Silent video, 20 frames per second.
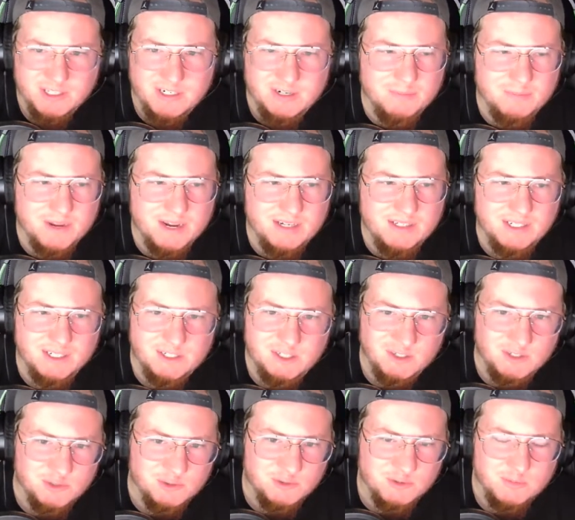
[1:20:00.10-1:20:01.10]
didn't pay attention
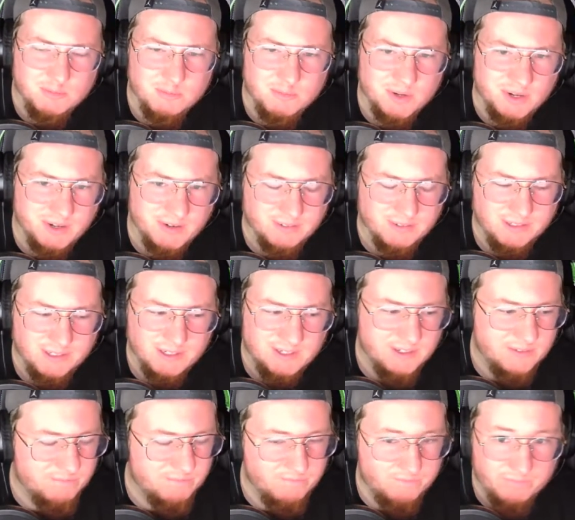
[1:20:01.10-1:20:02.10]
to him, but
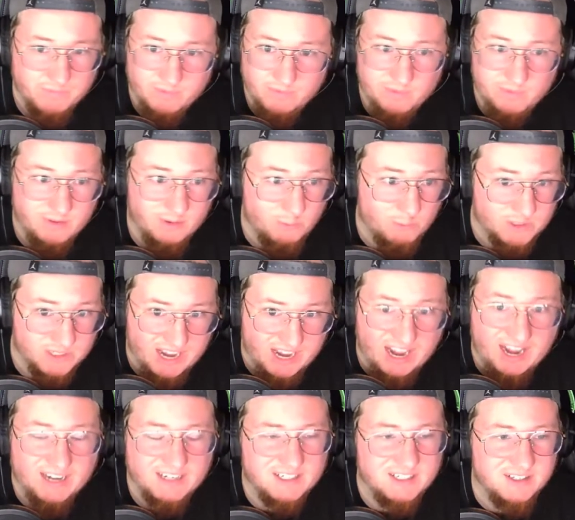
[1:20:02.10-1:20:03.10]
was
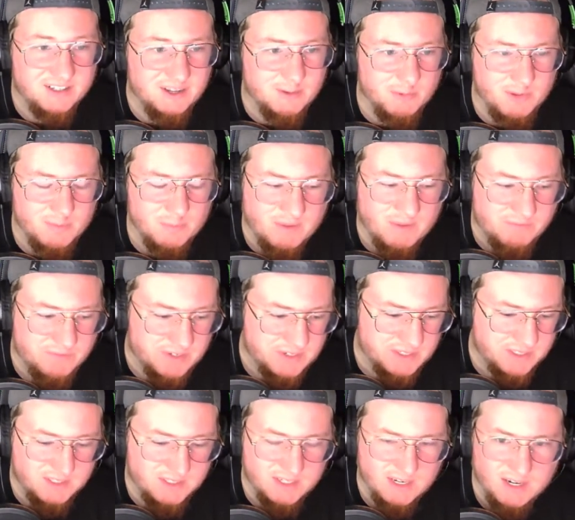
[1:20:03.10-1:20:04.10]
excellent with
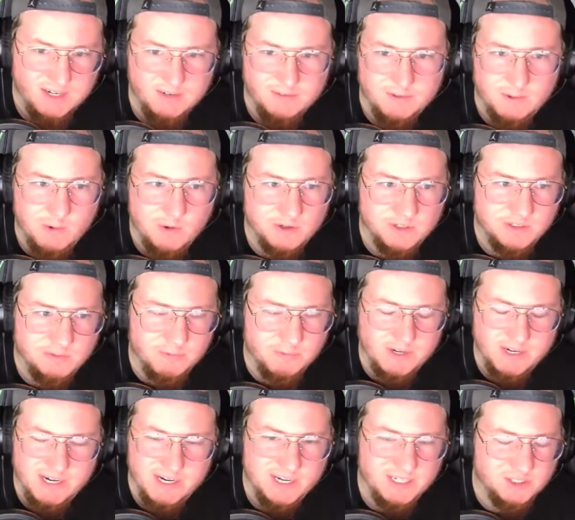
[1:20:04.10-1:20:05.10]
Memphis. And of course, when
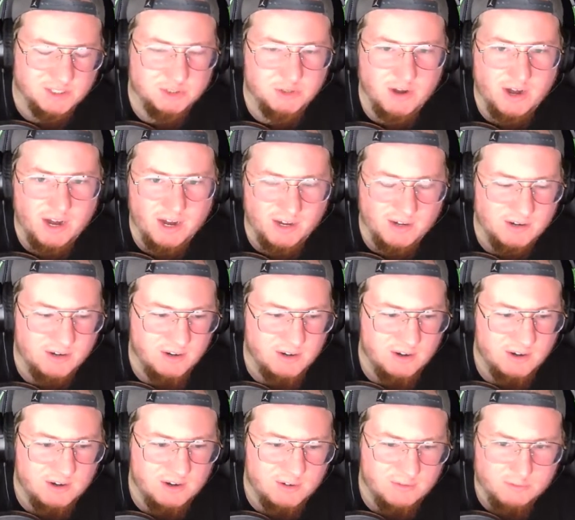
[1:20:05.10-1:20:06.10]
he gets traded
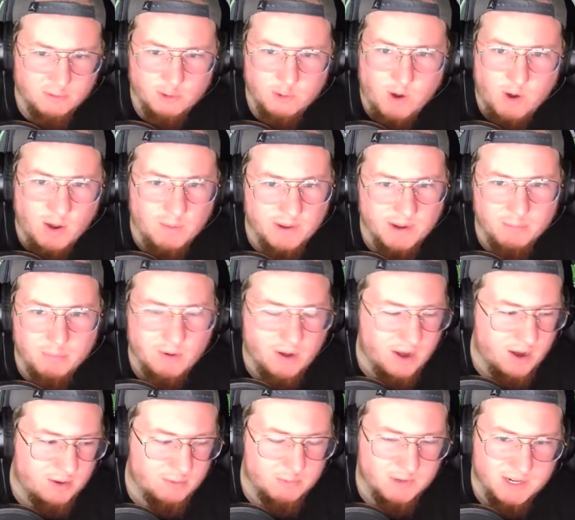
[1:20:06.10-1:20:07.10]
for Kwame
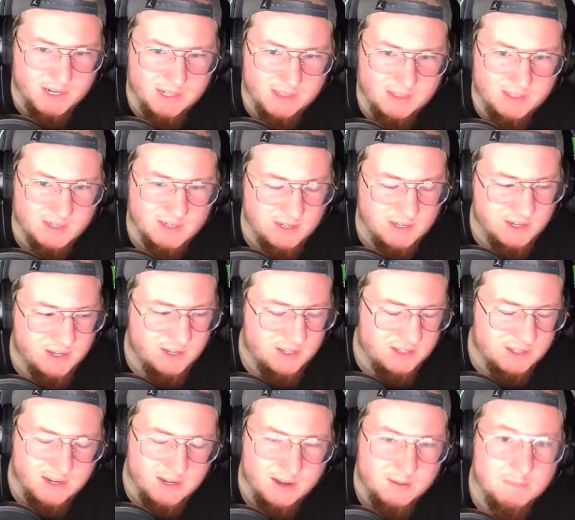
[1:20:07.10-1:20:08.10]
Brown, we get the
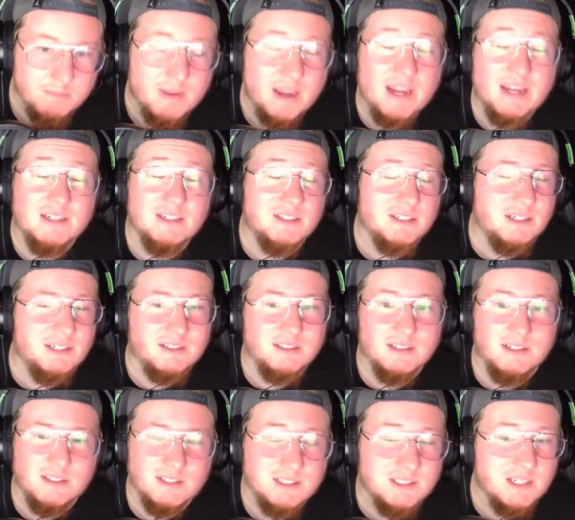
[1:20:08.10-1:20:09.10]
amazing
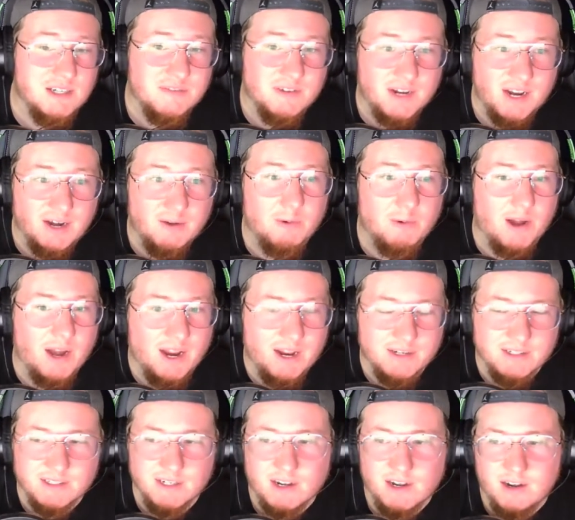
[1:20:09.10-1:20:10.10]
Stephen A.
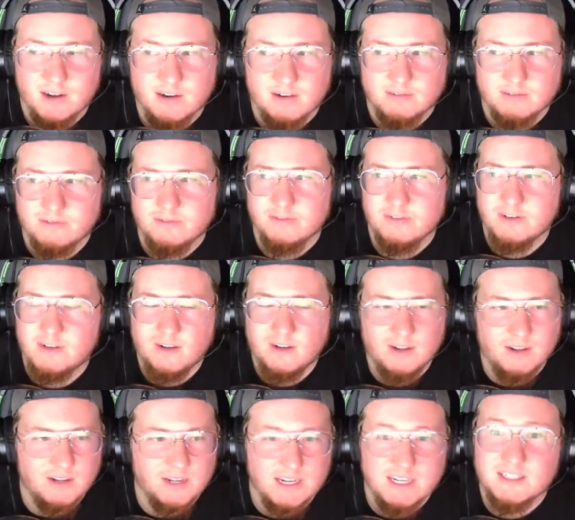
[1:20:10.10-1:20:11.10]
rant of
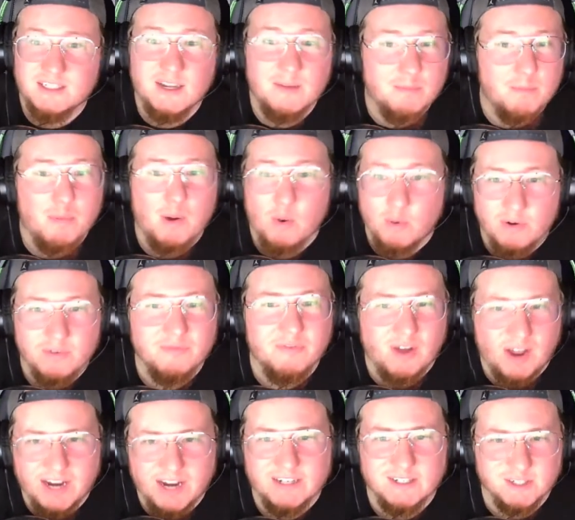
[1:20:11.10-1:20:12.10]
he's a bona
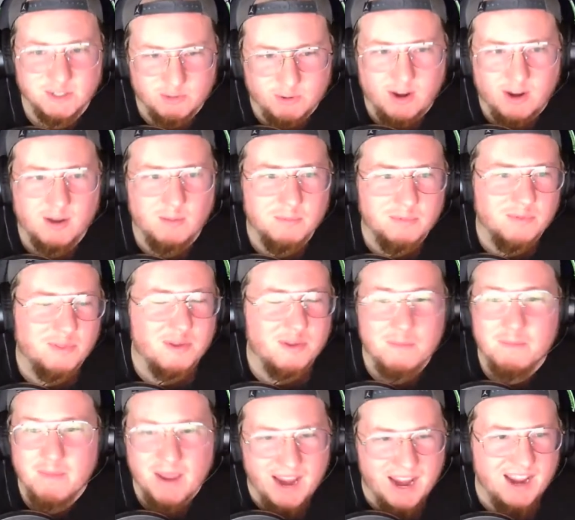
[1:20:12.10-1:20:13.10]
fide scrub. The
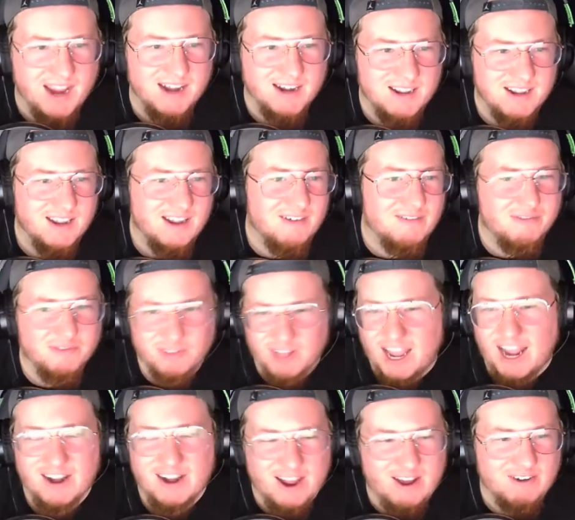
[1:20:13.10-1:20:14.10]
man
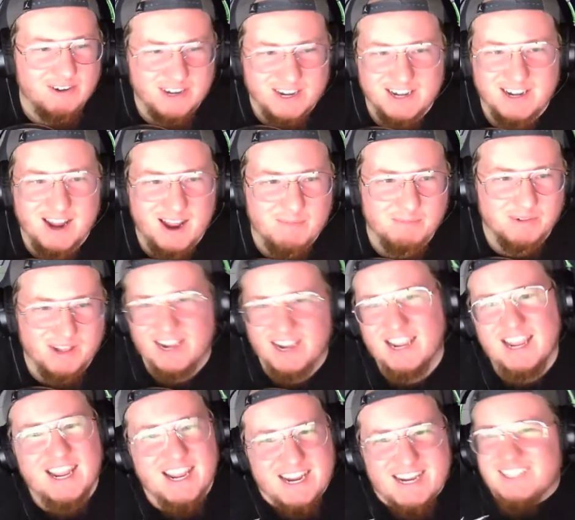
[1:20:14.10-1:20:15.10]
flat out cannot play.
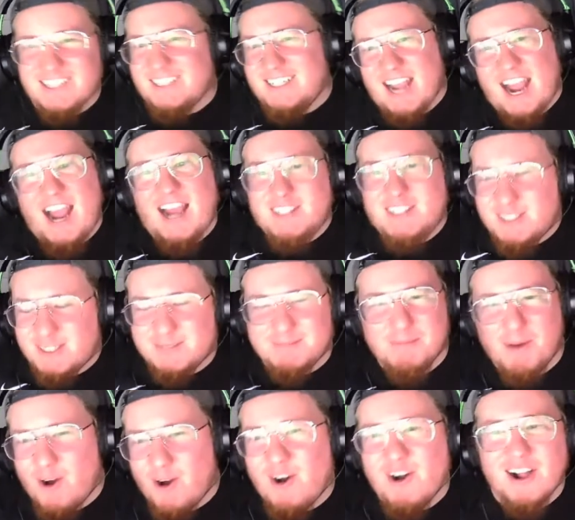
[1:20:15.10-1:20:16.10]
He's got
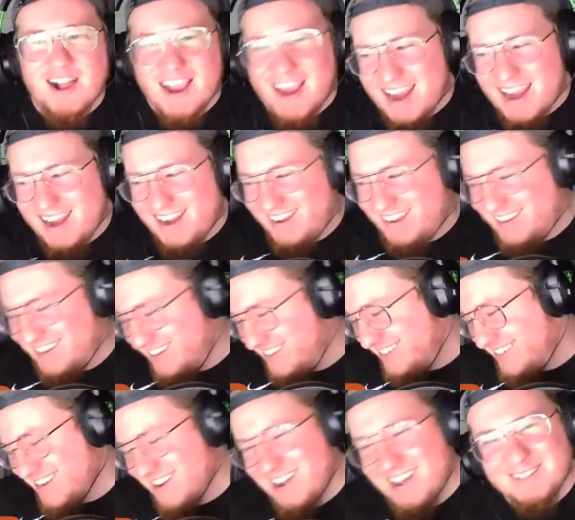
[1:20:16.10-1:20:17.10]
small hands.
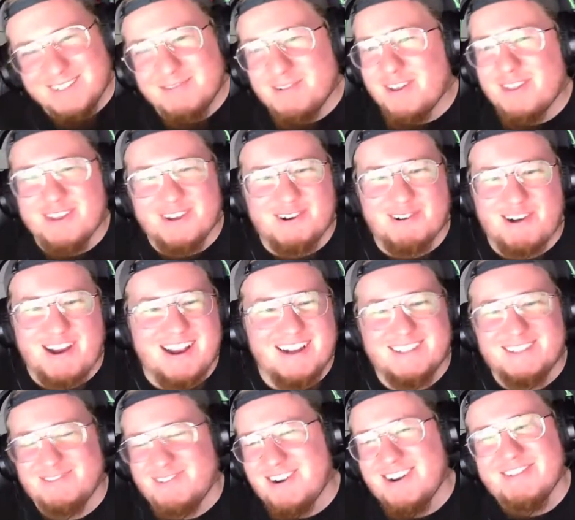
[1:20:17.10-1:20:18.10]
It's
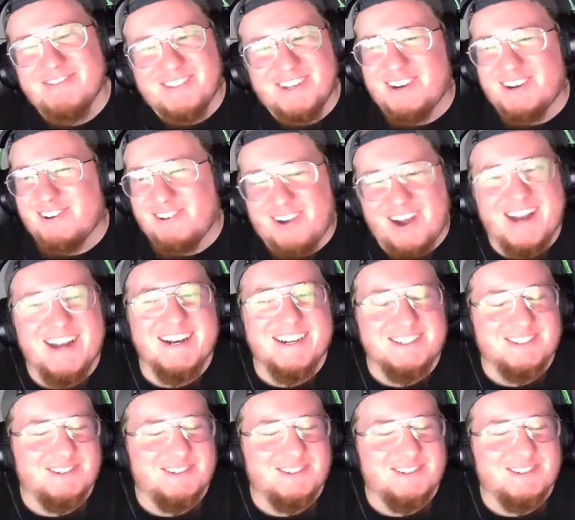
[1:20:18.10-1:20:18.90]
one of the greatest